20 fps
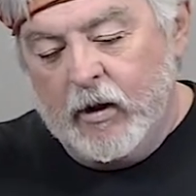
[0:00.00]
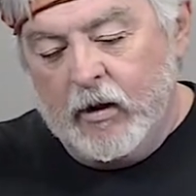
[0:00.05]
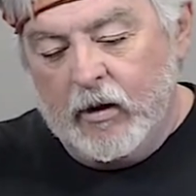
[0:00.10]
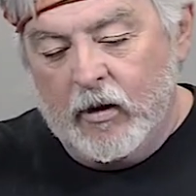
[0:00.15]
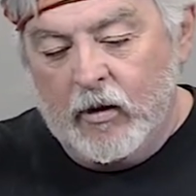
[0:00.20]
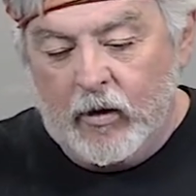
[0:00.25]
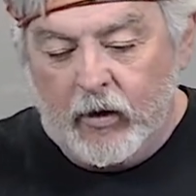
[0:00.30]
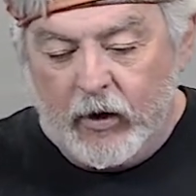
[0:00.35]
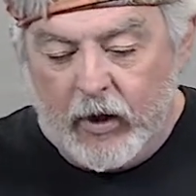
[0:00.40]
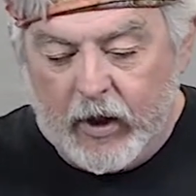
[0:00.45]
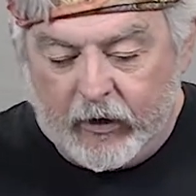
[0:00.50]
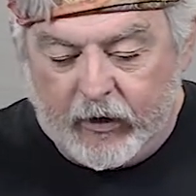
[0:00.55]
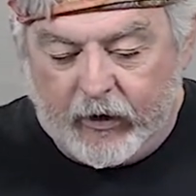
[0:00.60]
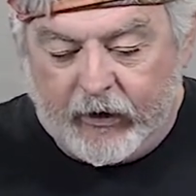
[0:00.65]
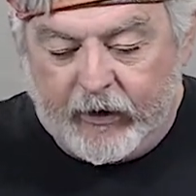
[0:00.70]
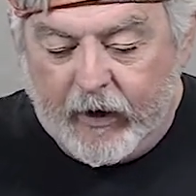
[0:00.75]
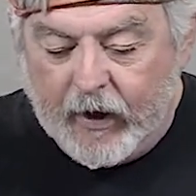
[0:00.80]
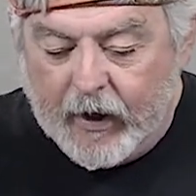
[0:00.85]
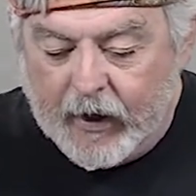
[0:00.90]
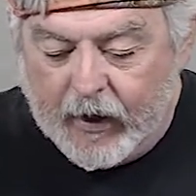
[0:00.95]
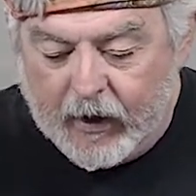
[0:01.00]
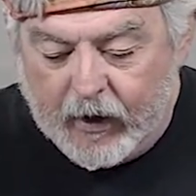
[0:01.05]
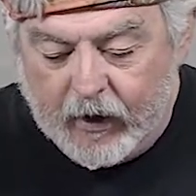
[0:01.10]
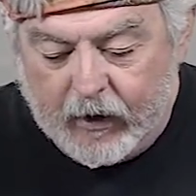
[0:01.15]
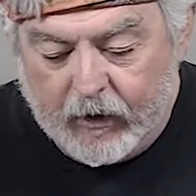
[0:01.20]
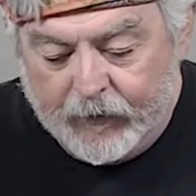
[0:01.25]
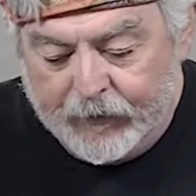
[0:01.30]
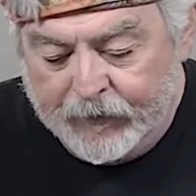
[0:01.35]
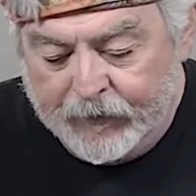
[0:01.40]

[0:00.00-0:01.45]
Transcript: Oh, that's sad.